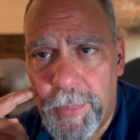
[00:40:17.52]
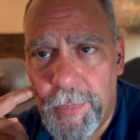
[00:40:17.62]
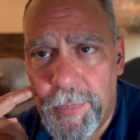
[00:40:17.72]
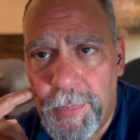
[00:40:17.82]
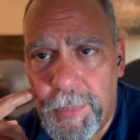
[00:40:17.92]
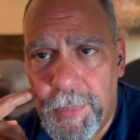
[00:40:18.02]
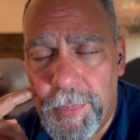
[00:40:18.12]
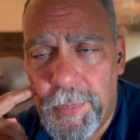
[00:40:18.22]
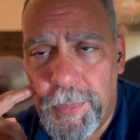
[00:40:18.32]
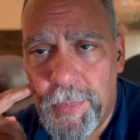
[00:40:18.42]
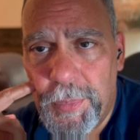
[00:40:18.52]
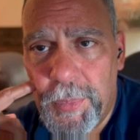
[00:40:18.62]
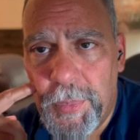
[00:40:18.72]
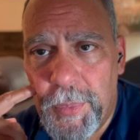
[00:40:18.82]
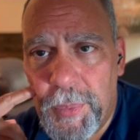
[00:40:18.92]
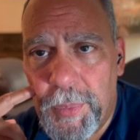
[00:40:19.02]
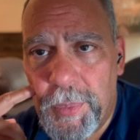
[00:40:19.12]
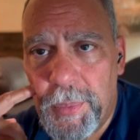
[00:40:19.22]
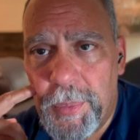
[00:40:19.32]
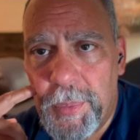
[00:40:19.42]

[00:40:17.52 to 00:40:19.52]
(no one is talking)